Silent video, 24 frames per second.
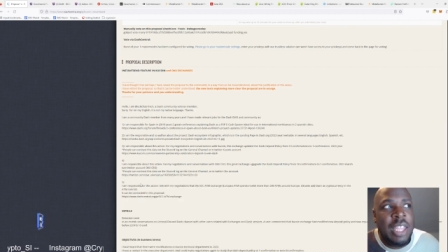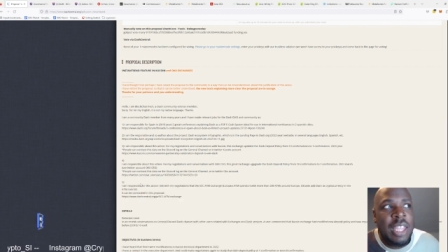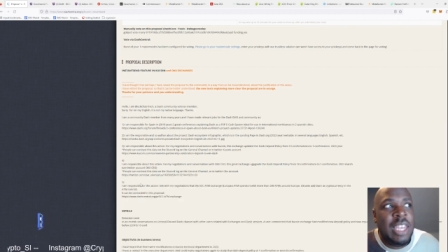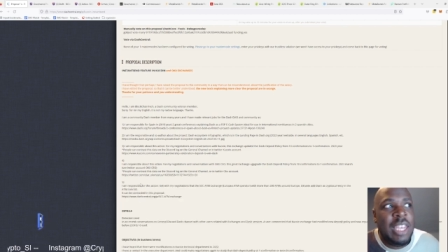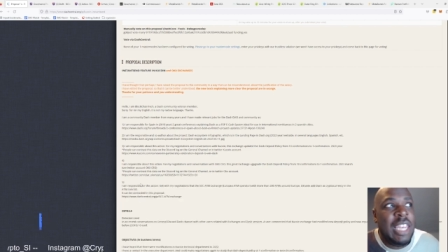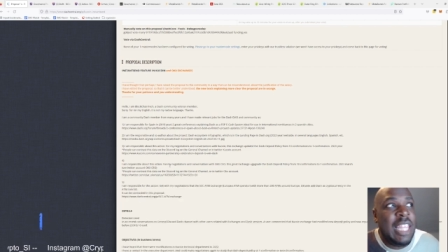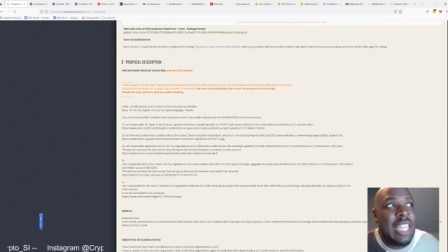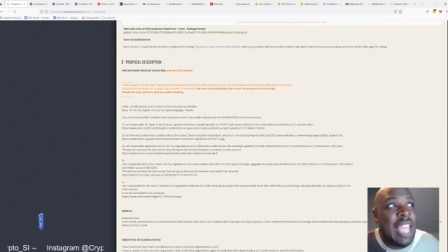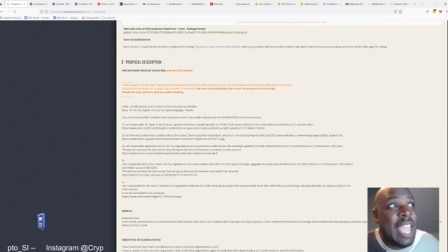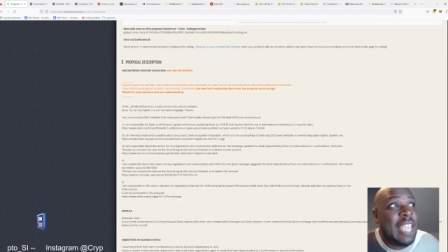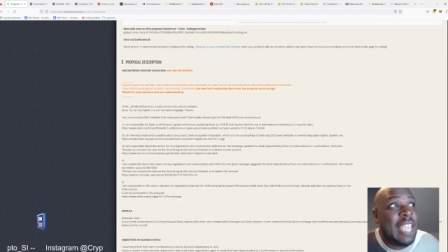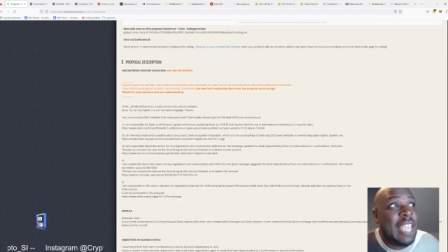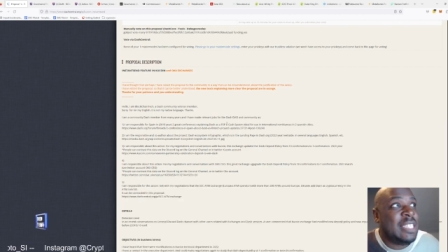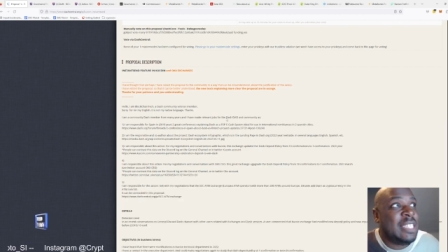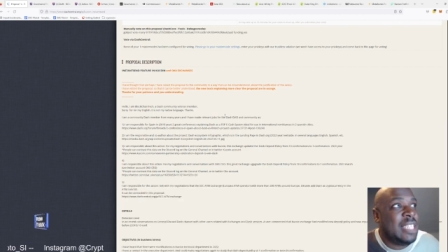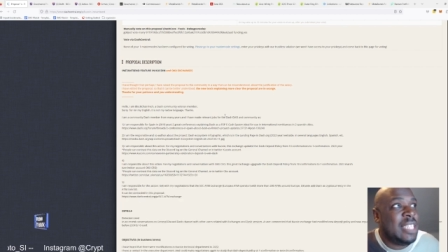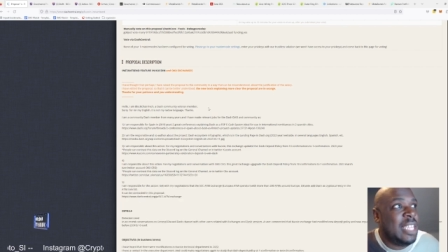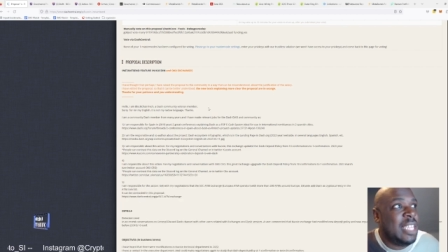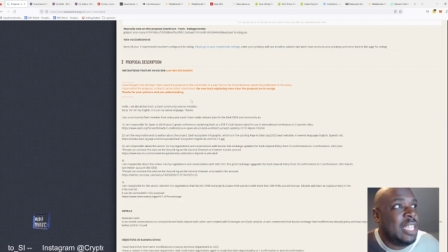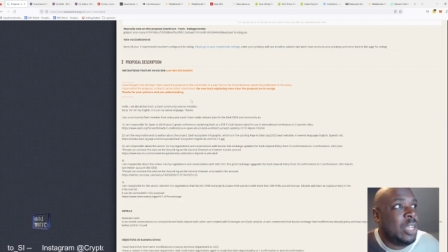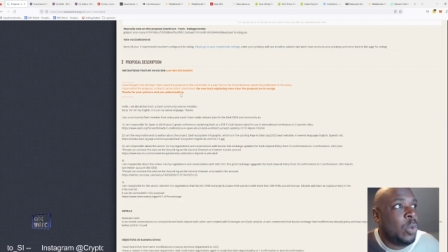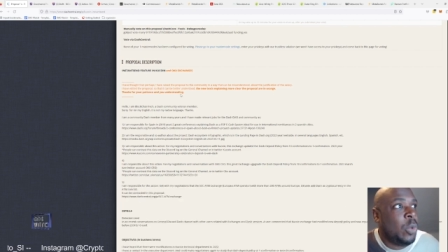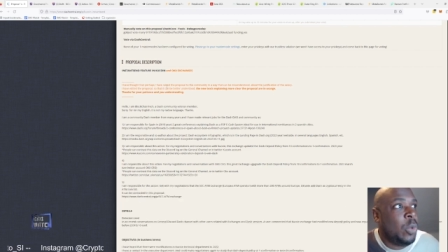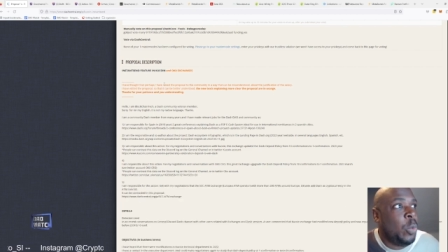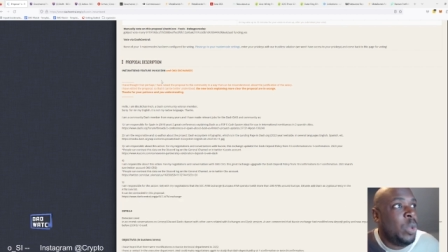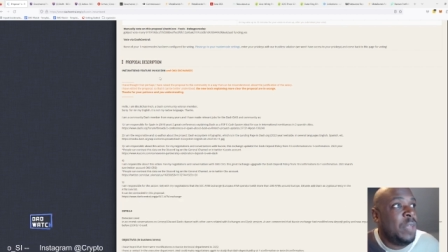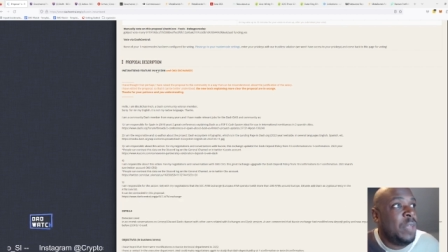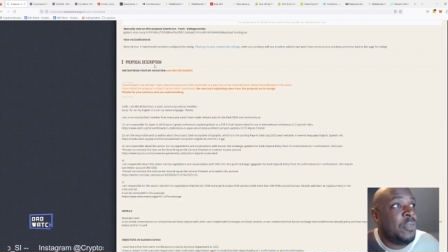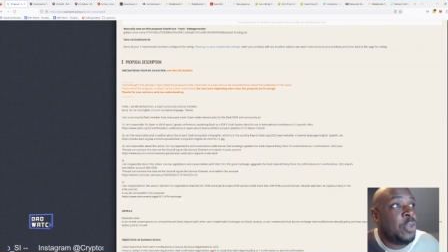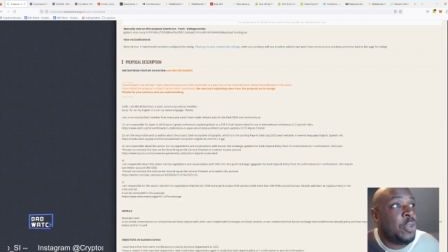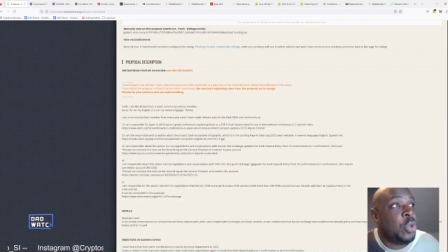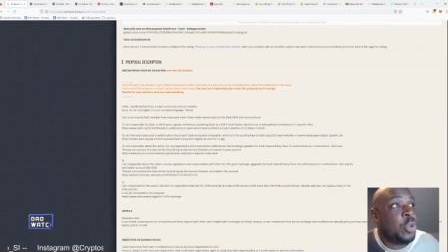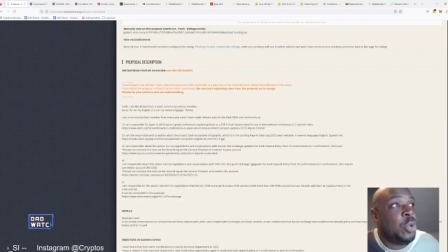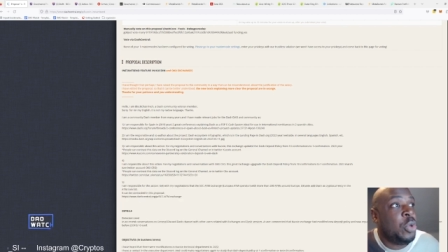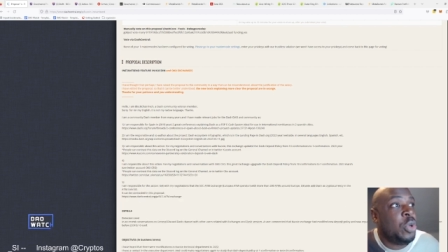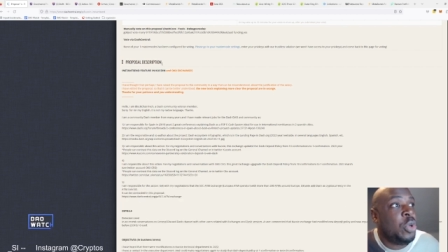liaising
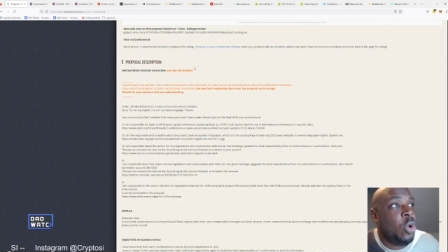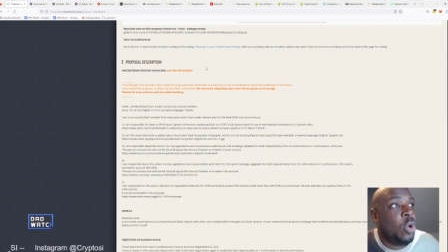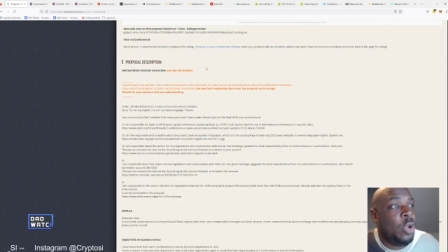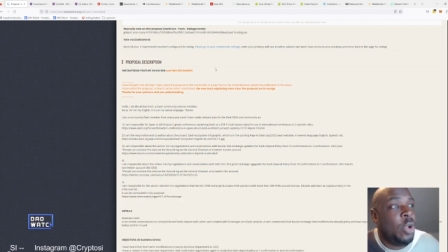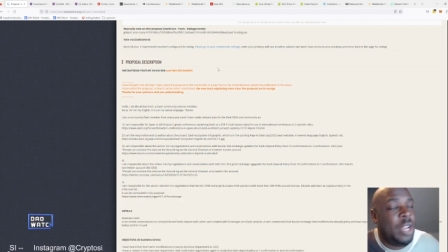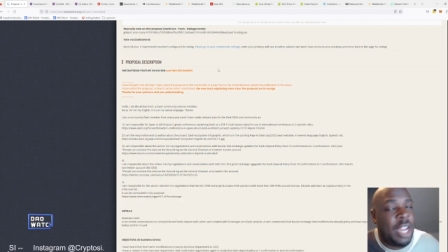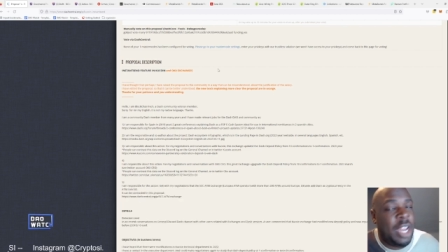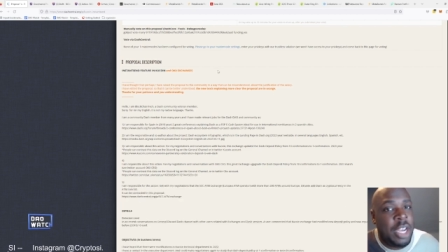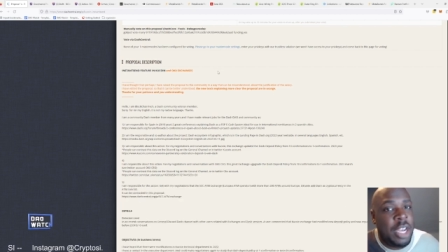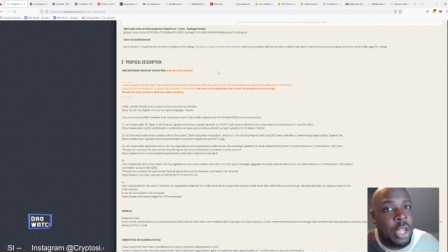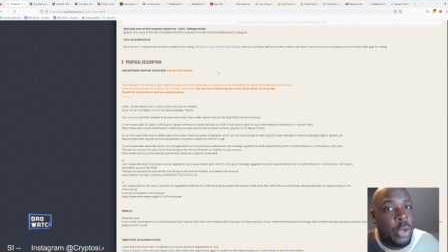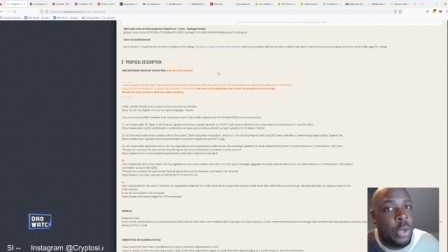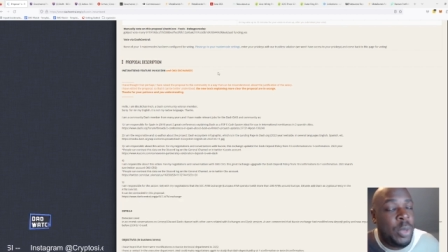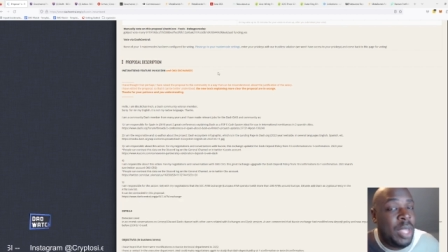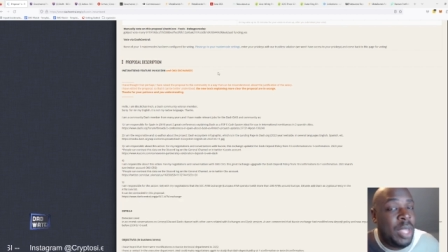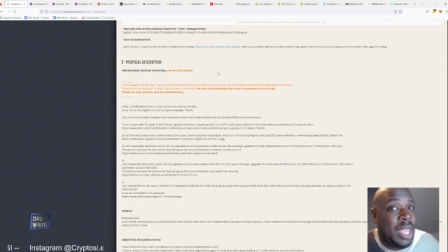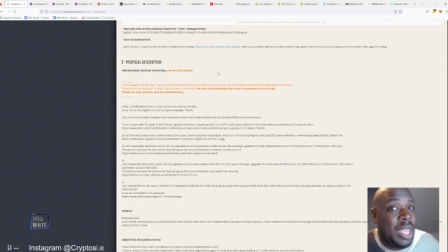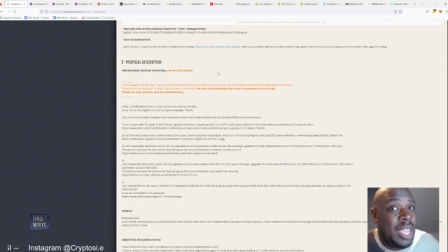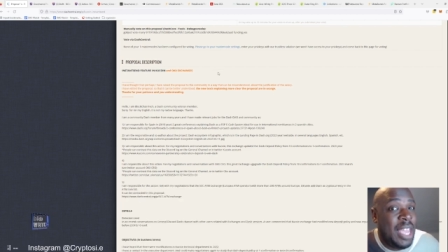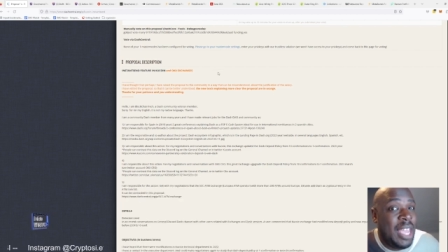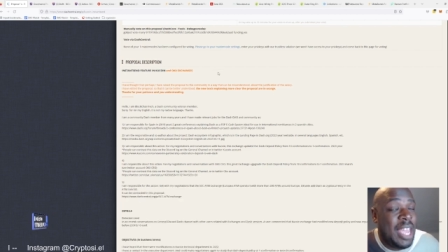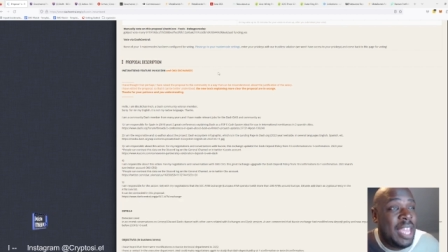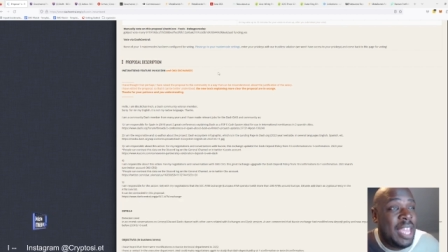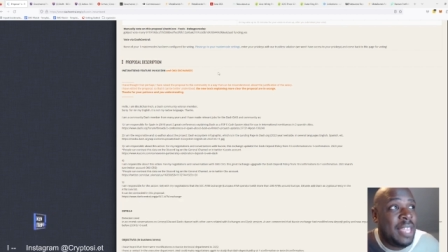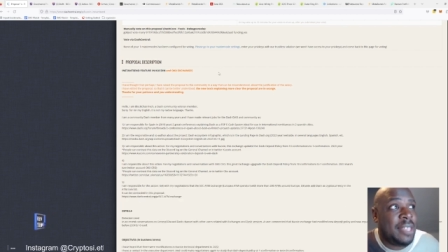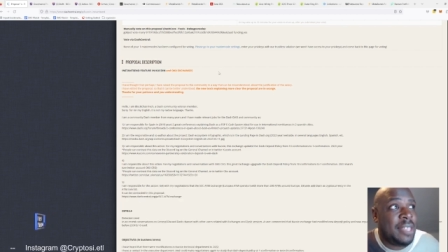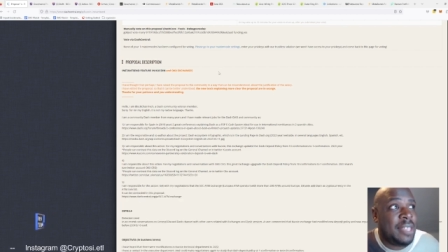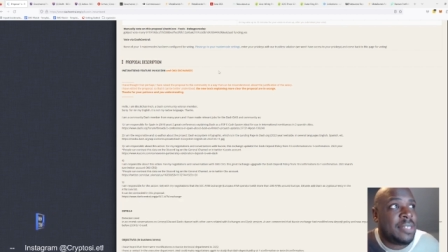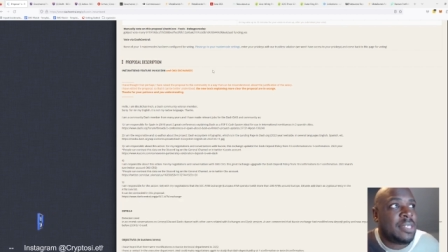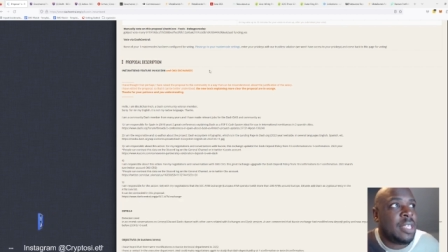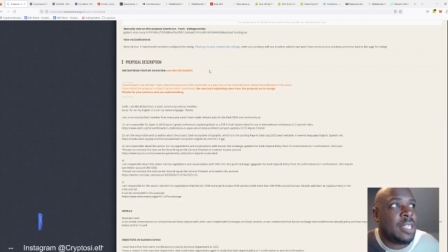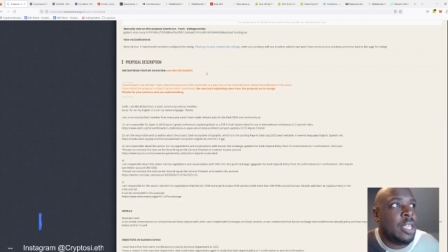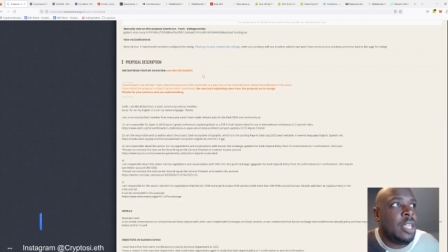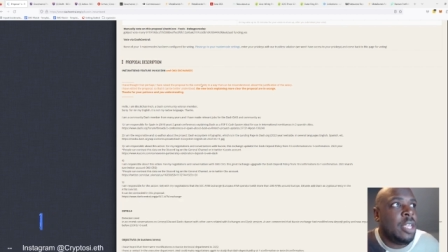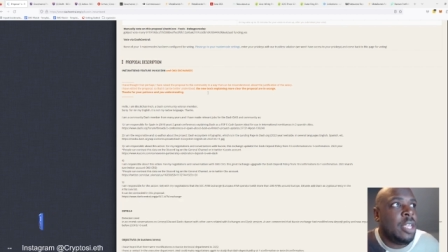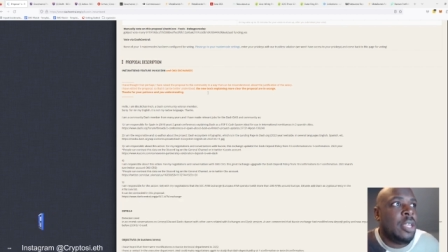with KuCoin and O K
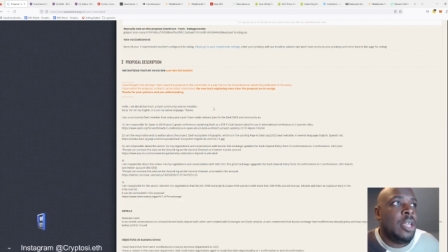X,